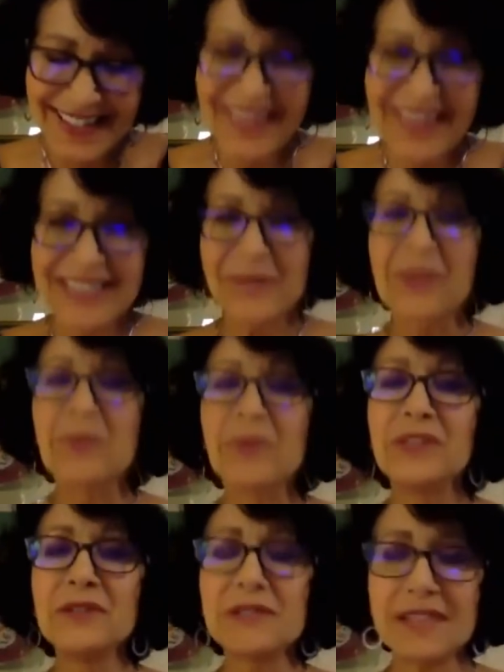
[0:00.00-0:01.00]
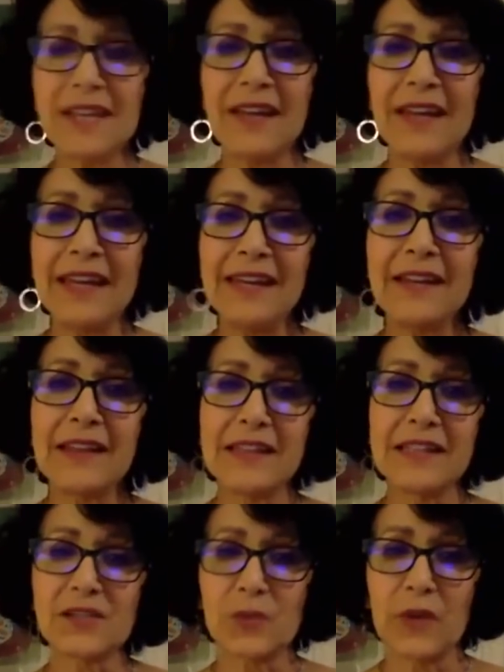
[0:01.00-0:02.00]
That's great. When you say eat
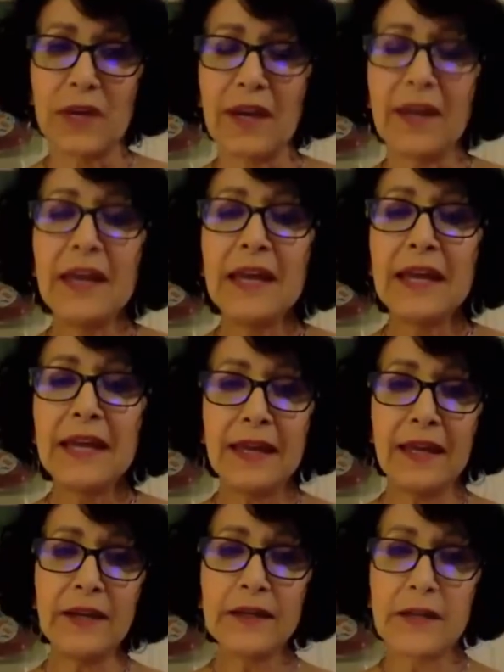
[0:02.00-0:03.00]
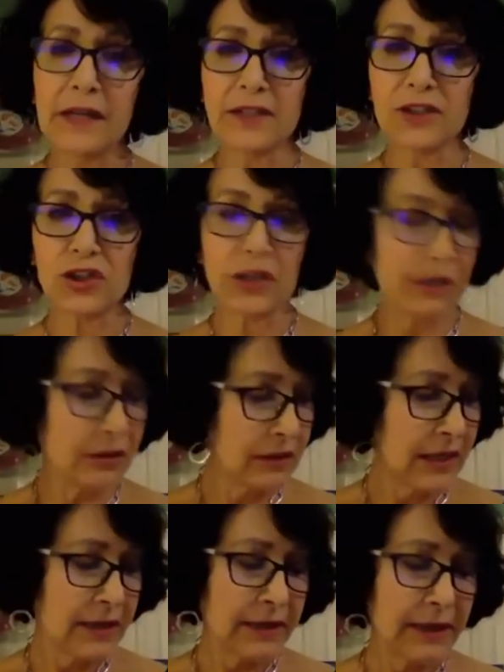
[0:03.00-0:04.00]
this way, in a nutshell,
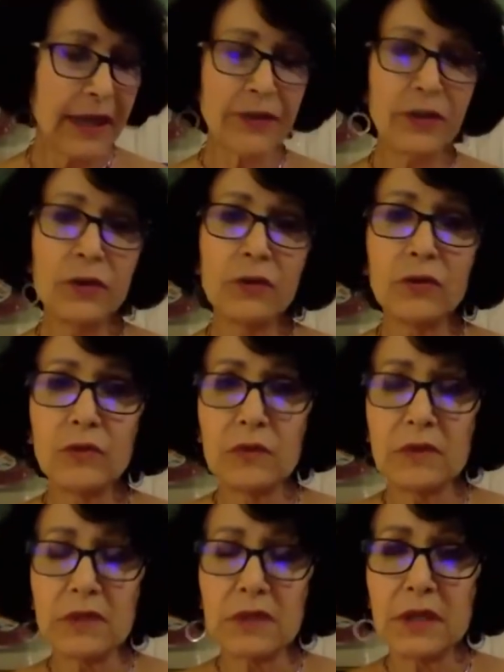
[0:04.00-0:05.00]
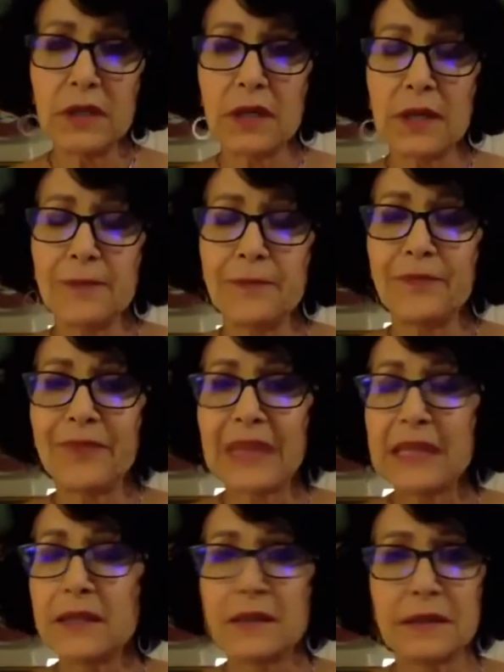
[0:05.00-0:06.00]
can you,
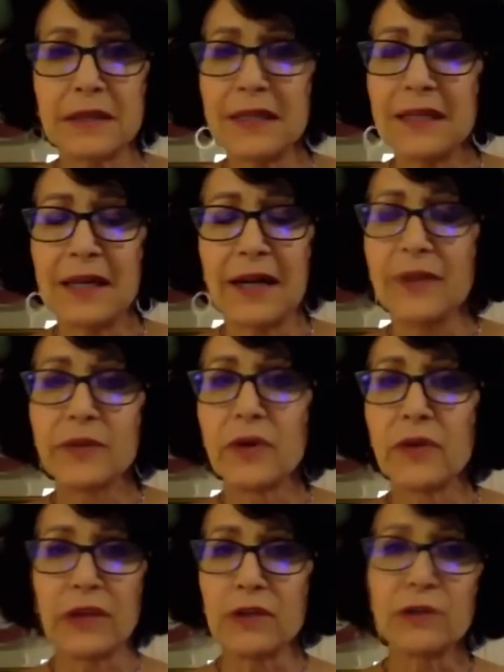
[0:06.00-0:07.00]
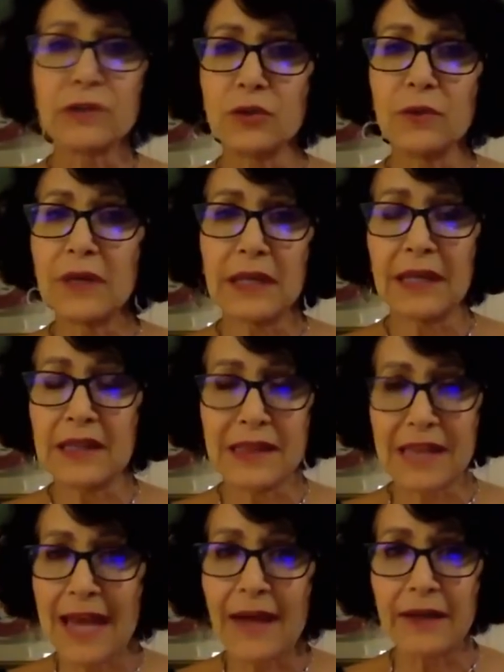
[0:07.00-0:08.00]
I don't know that you can do
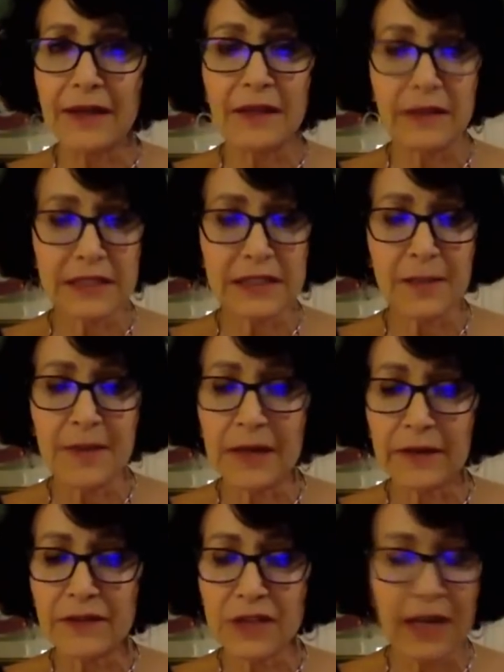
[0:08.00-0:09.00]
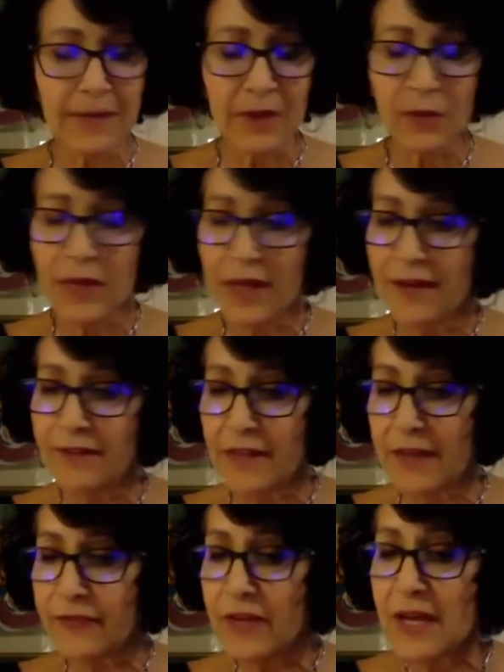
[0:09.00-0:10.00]
that in this amount of time that we have
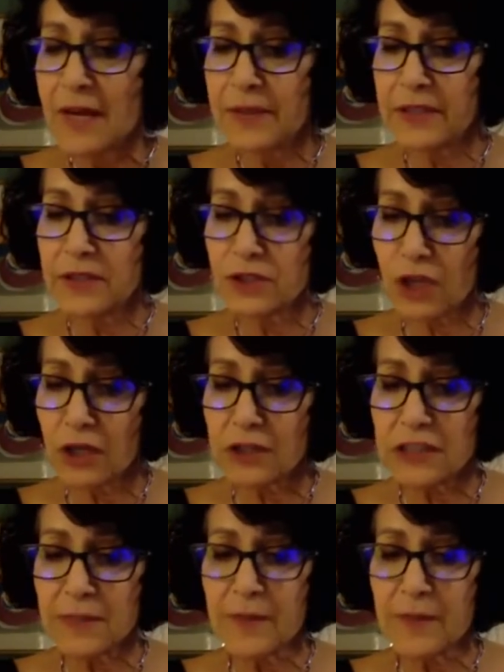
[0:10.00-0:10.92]
left, but talk to them